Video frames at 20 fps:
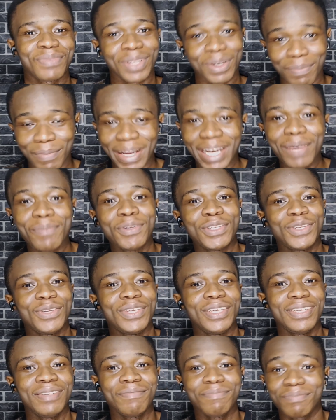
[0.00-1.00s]
My name is
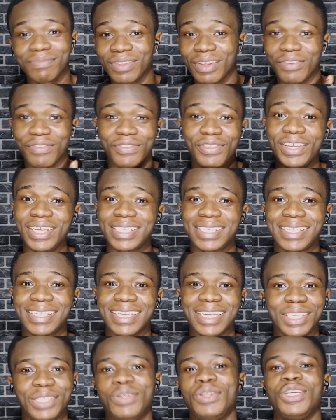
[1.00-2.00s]
Yudi. This
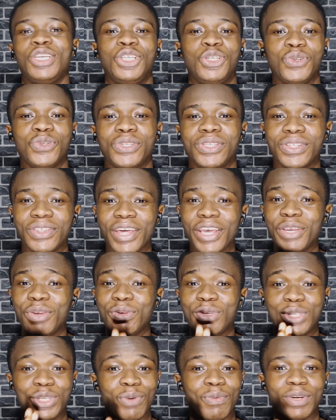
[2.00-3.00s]
is Yudi Shoots. Thank you
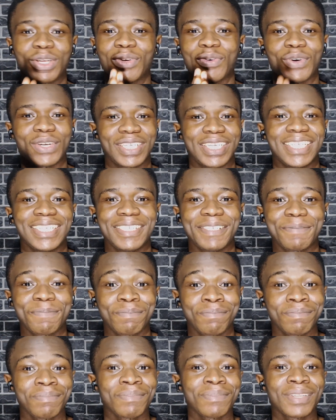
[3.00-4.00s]
so much for watching,
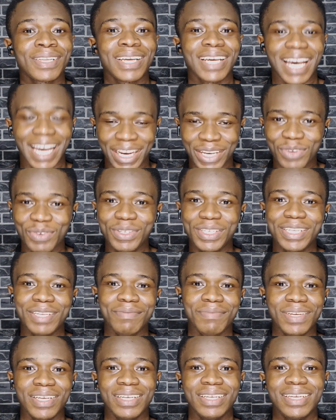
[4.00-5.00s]
and you see
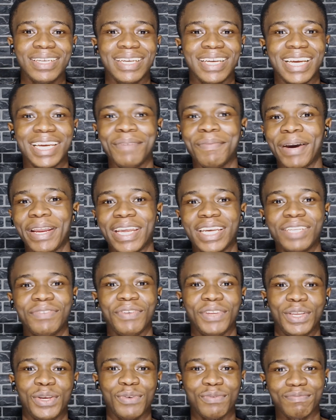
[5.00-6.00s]
me in my next
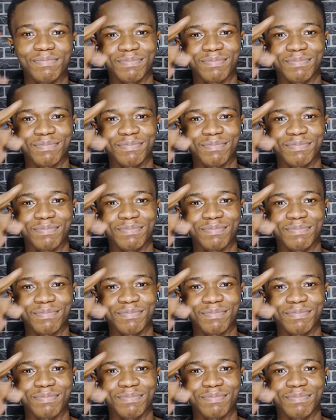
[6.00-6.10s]
video.